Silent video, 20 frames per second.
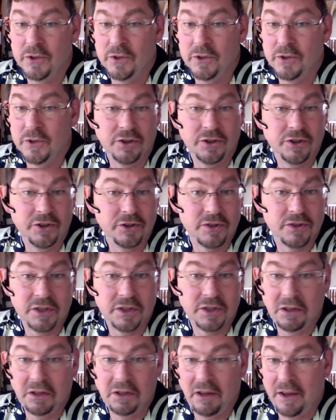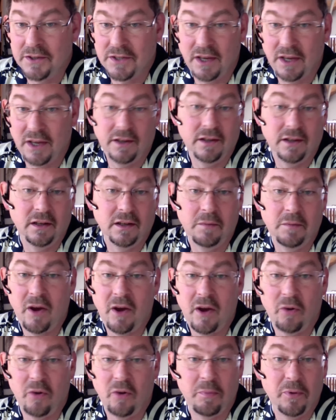still using Excel and
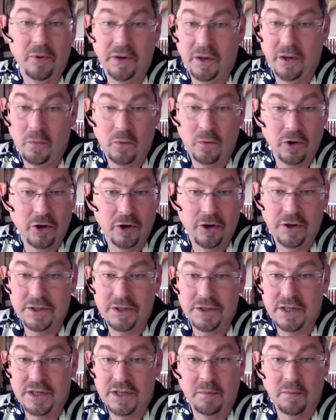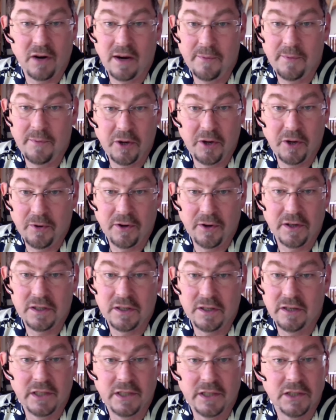PowerPoint and Word as our primary
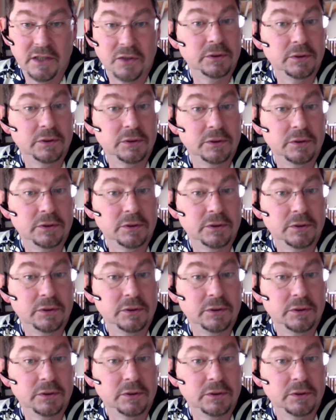productivity tools.